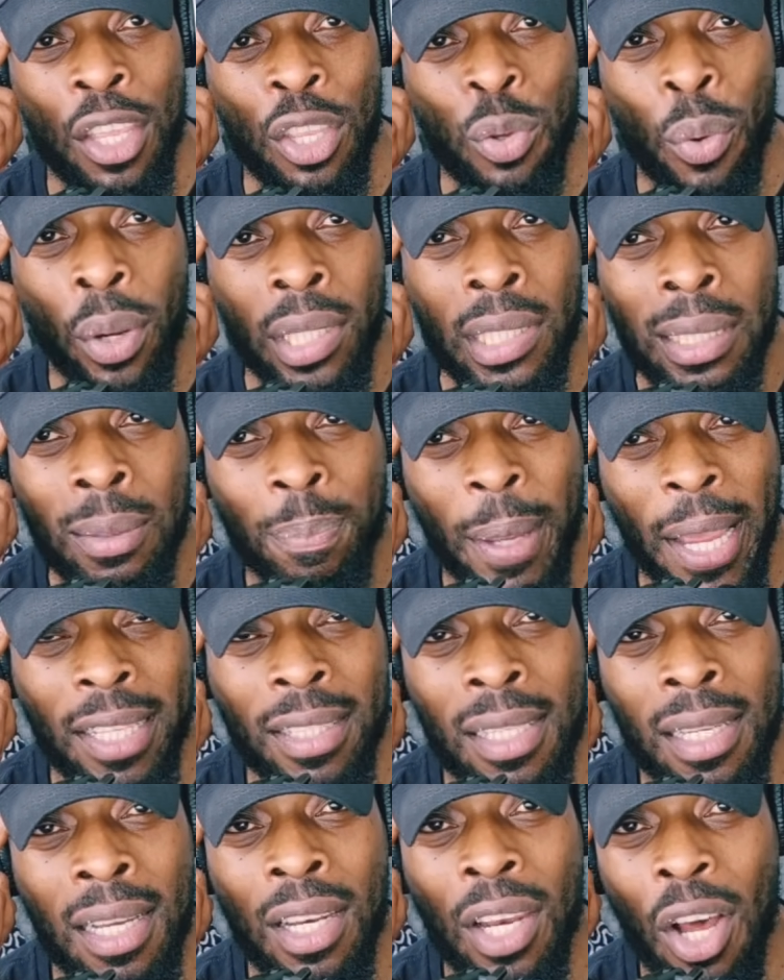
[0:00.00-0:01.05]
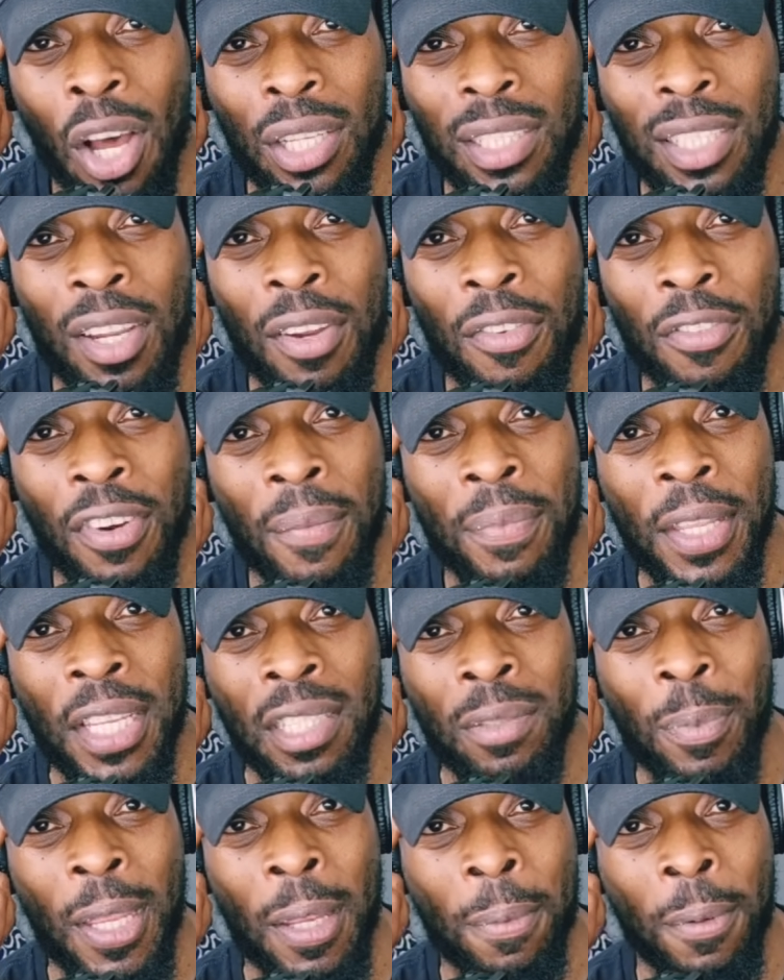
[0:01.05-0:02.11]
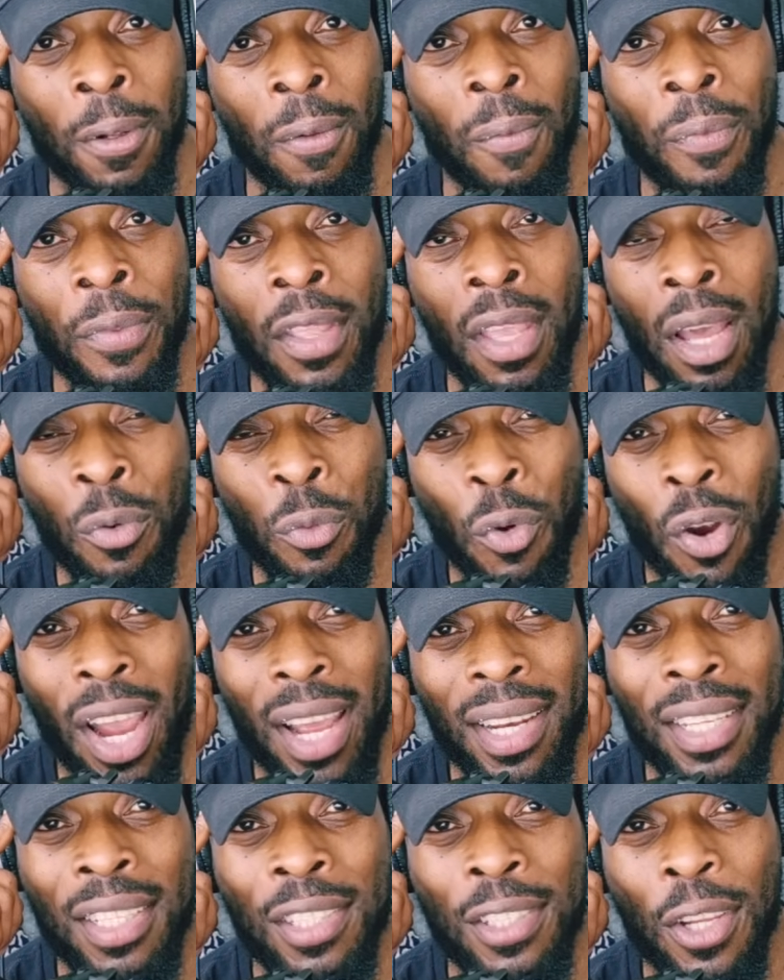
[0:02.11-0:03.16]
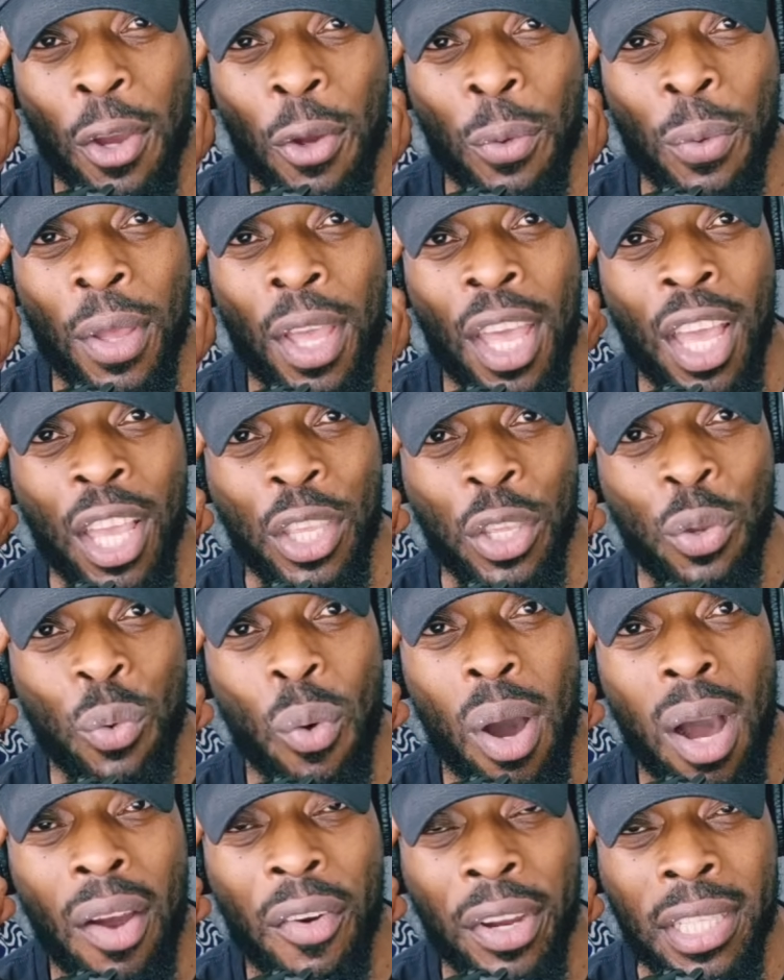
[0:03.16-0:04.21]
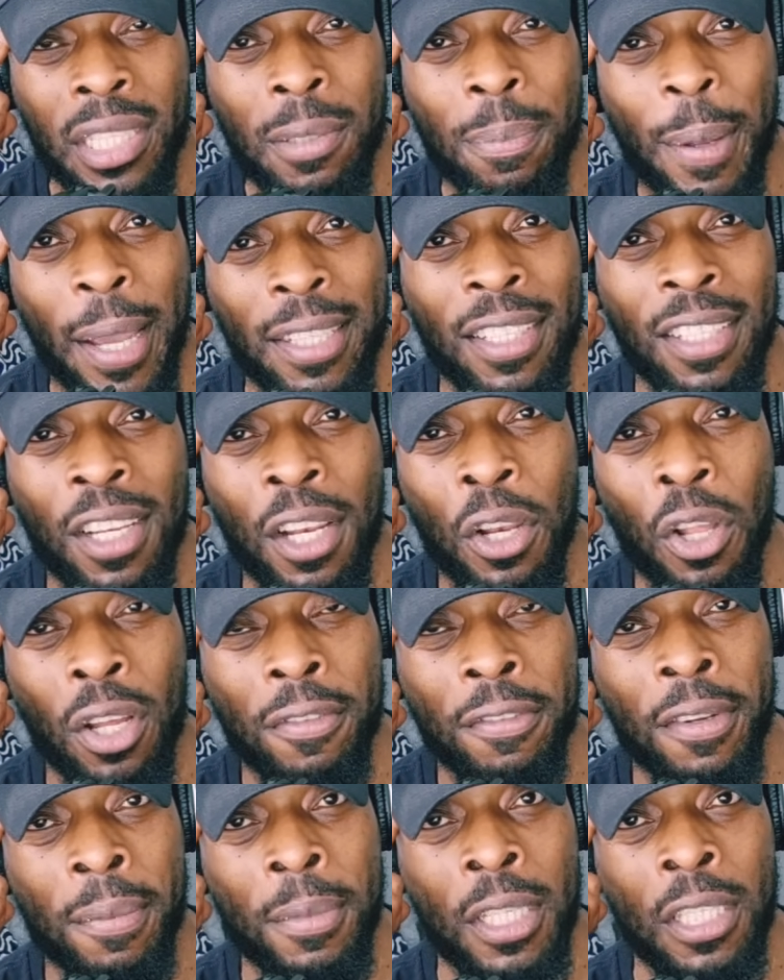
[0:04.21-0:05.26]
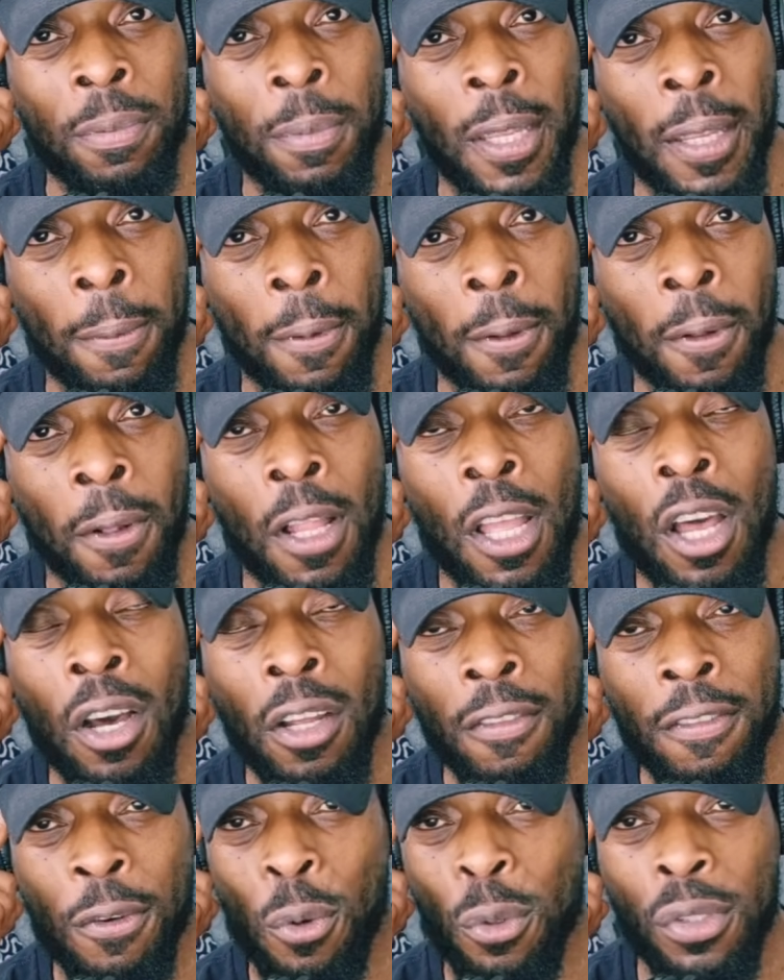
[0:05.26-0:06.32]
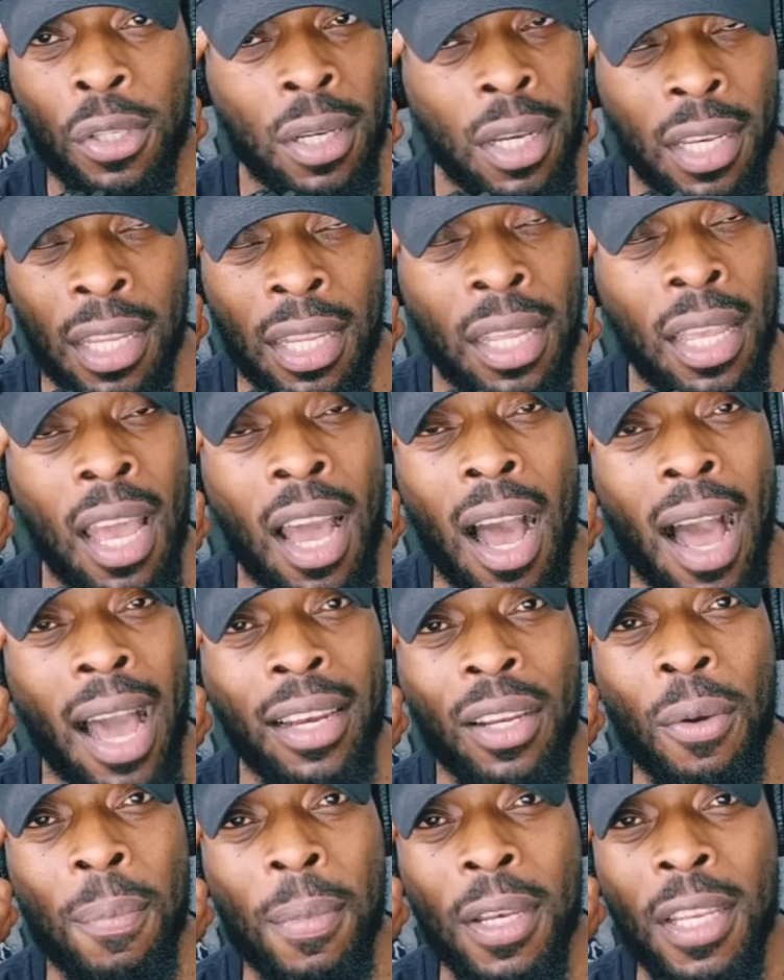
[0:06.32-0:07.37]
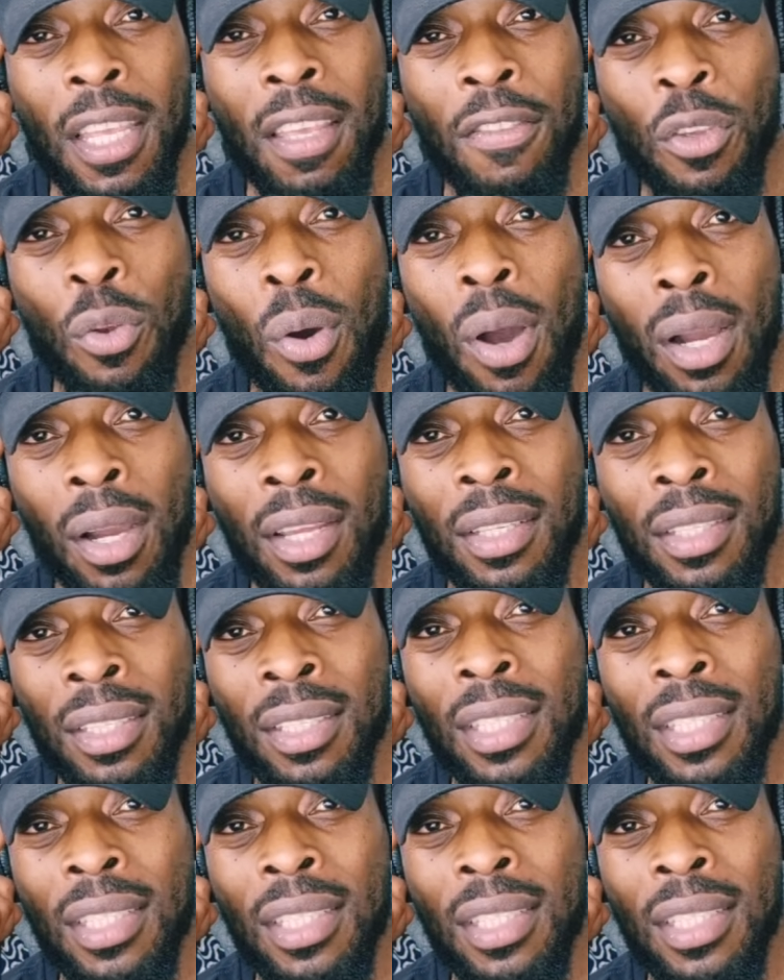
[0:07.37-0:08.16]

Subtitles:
You're expecting a lot from these people, and rightly so. You are expecting a lot from these people. Unfortunately, I don't believe you are going to